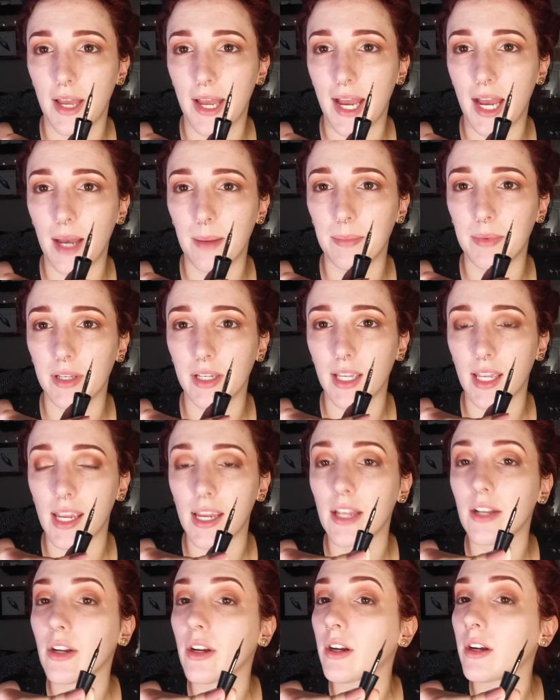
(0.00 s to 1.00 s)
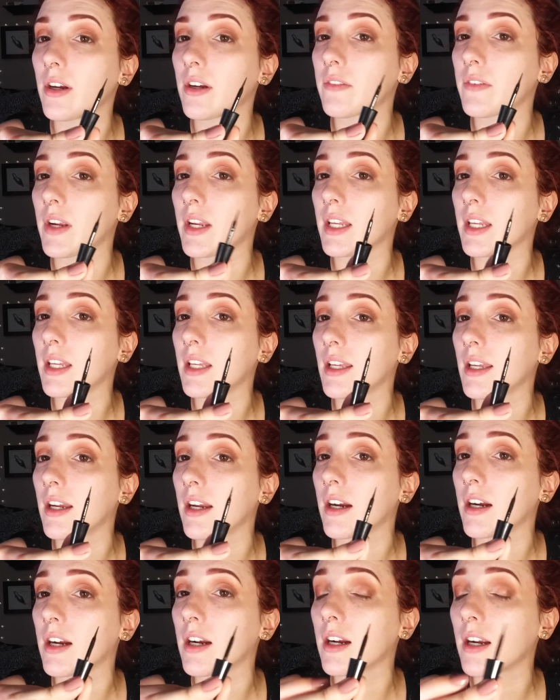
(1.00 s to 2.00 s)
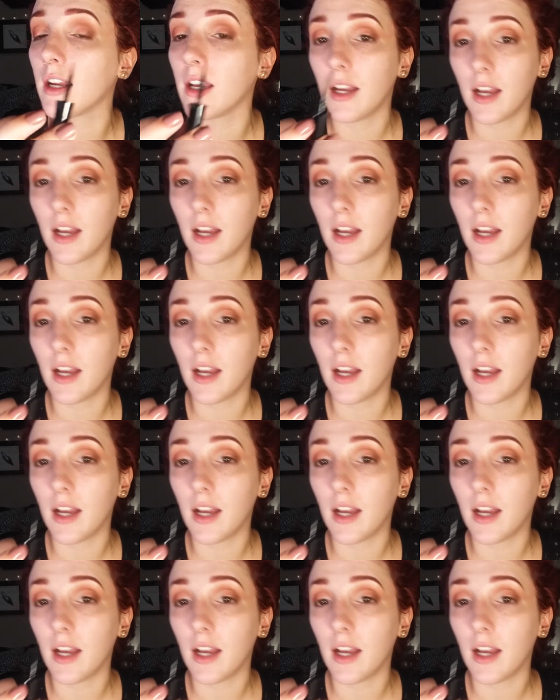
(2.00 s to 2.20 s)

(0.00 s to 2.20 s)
applicator right here.